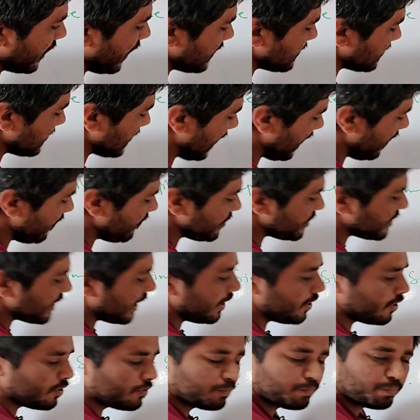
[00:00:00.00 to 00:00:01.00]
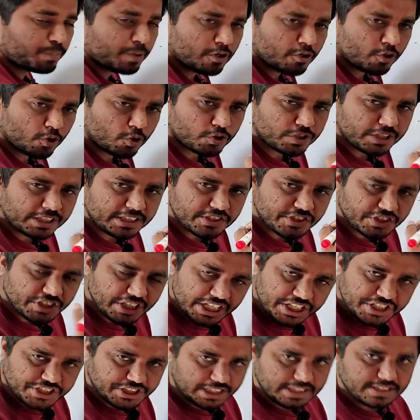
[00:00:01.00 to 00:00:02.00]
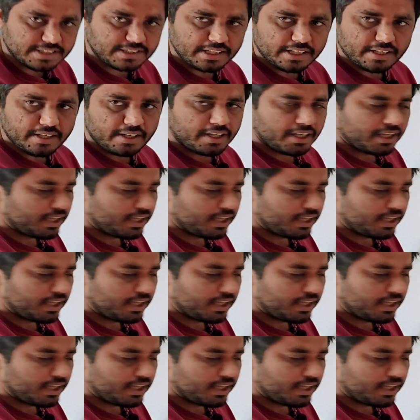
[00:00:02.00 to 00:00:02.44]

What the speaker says: a cell which are producing secretions.